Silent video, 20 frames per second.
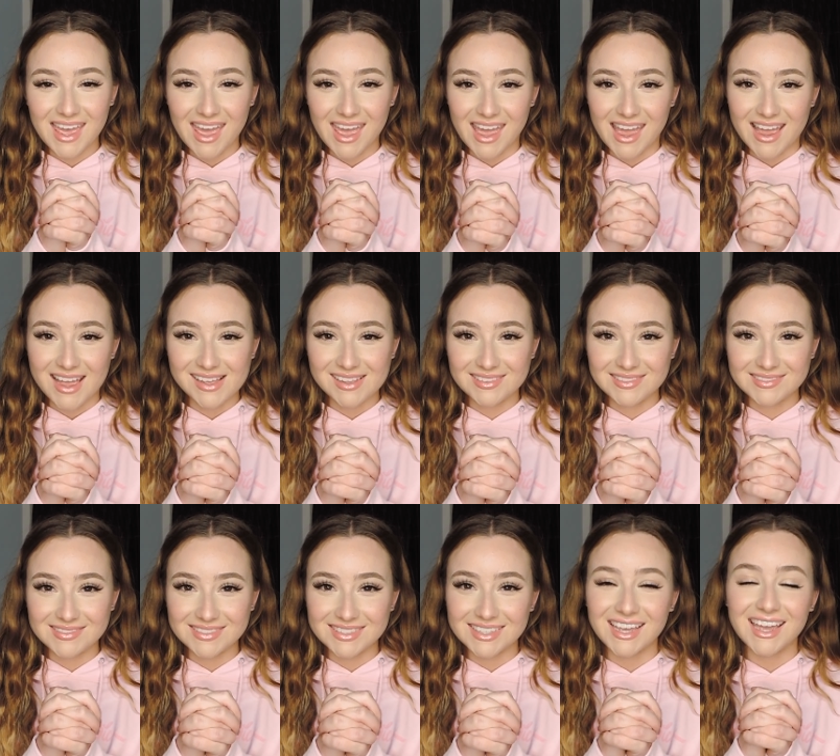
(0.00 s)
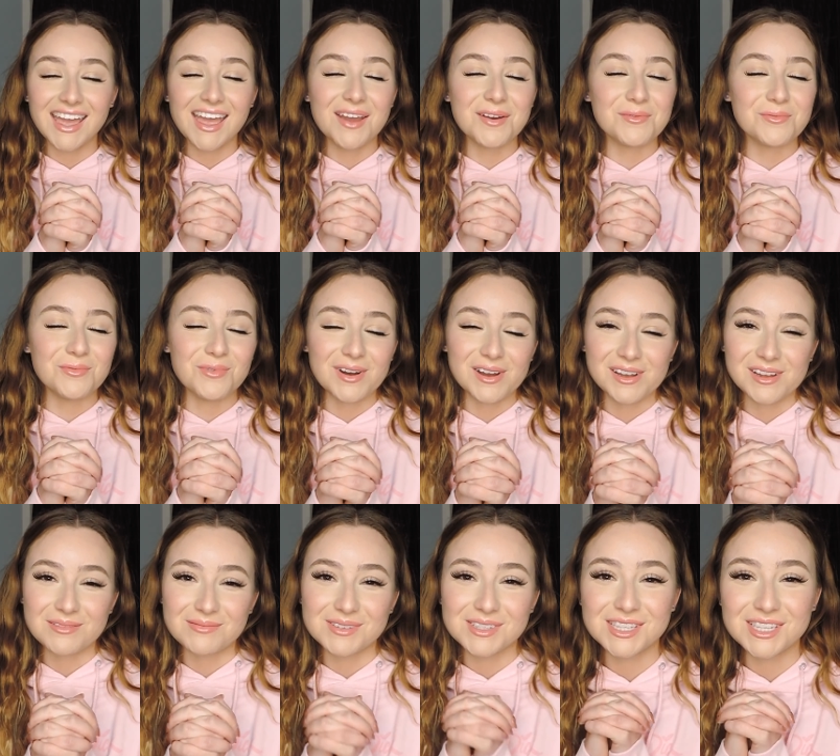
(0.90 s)
Hey,
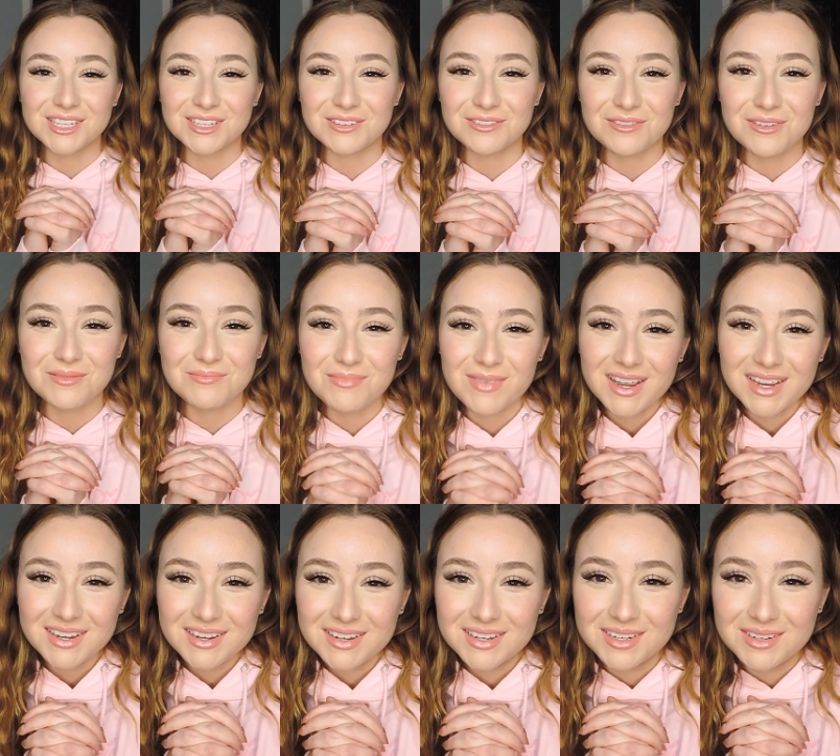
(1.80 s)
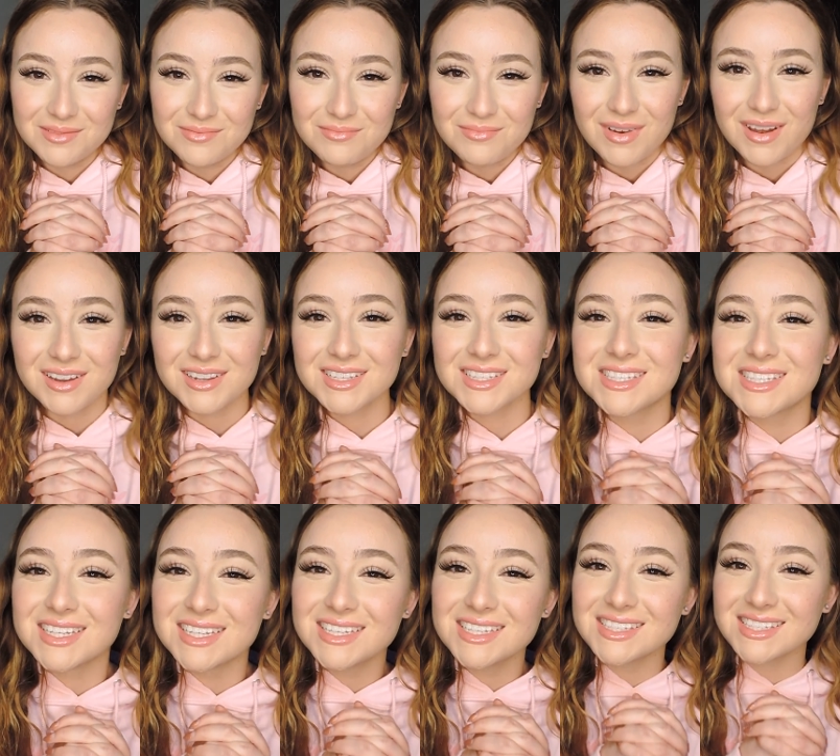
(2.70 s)
welcome to my
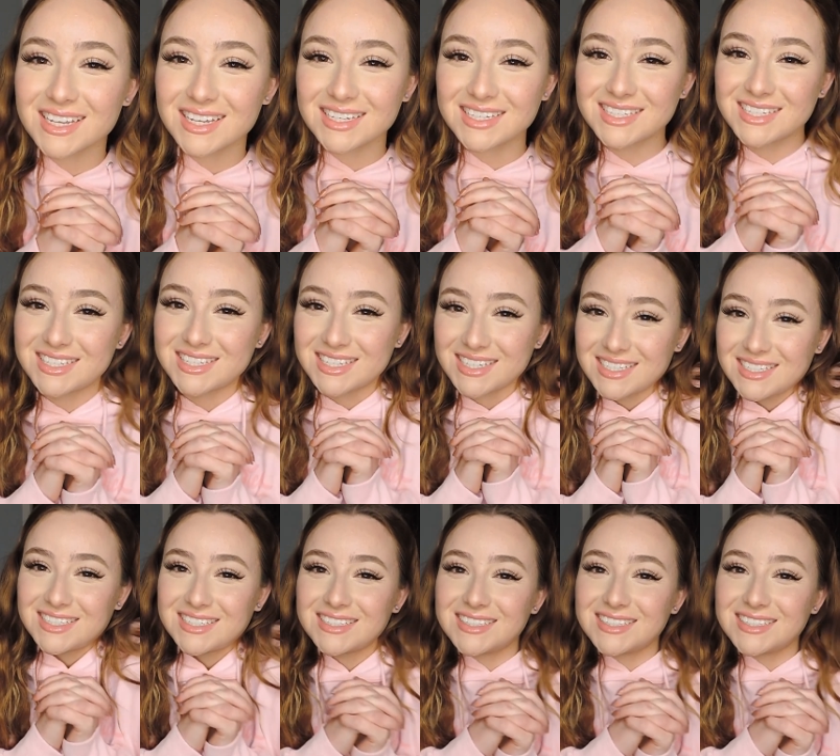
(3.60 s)
unboxing session.